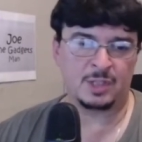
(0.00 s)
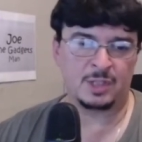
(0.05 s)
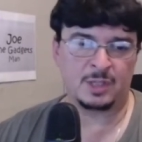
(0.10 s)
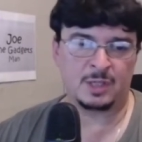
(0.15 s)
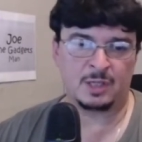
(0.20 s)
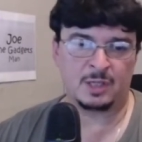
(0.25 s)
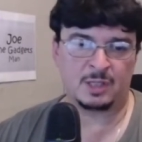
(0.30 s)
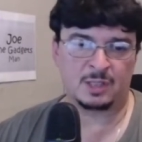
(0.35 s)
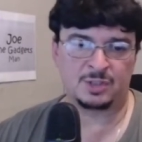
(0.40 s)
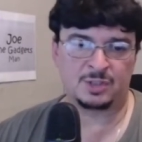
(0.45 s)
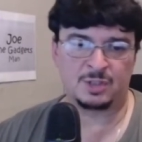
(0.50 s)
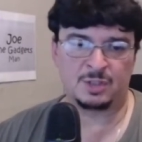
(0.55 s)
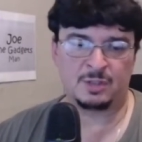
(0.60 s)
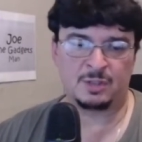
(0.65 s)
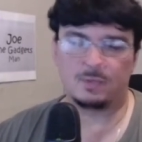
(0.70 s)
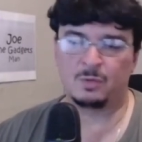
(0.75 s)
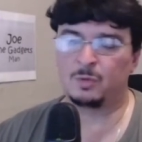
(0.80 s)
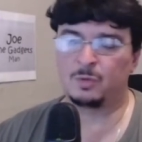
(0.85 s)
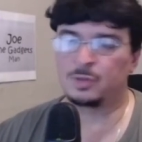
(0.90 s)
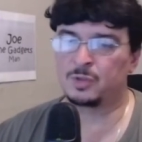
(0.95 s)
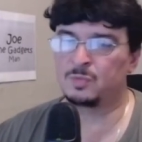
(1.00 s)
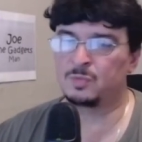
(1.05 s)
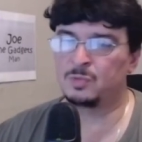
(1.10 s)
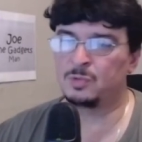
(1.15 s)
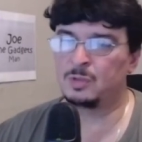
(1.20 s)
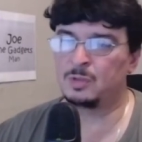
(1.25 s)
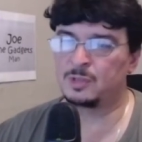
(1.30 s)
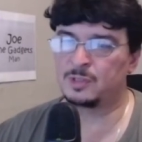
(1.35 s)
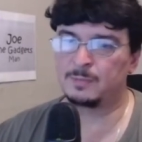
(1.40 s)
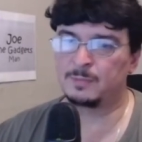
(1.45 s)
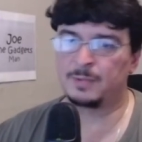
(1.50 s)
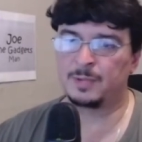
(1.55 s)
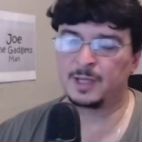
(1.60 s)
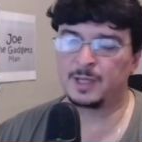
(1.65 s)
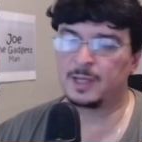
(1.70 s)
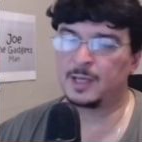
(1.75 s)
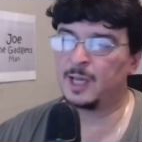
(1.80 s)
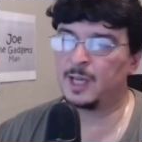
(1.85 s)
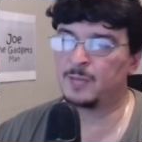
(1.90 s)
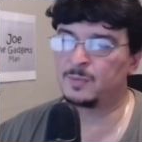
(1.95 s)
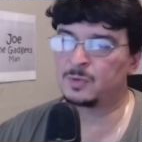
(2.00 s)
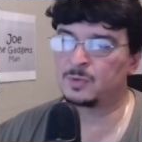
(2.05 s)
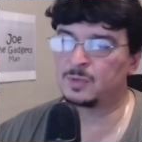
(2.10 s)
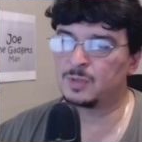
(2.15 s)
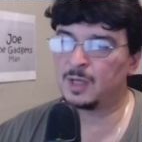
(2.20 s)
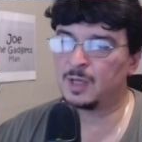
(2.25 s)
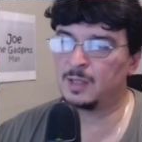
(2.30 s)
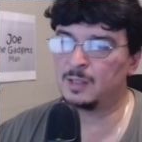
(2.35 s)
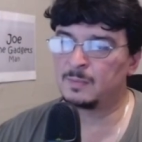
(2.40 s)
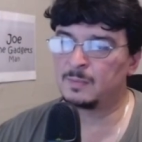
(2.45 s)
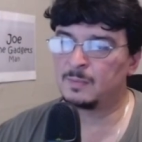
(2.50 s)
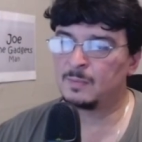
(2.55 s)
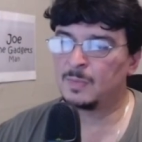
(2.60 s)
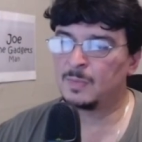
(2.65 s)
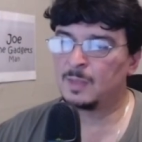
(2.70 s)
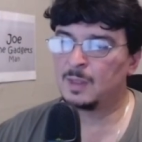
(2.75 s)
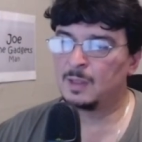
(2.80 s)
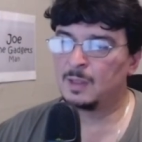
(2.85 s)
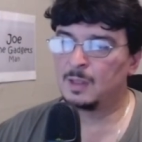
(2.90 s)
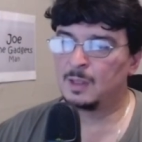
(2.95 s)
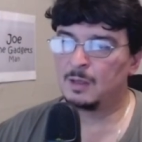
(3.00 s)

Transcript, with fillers: You know, I don't sit there and watch movies and play games all day. Yeah.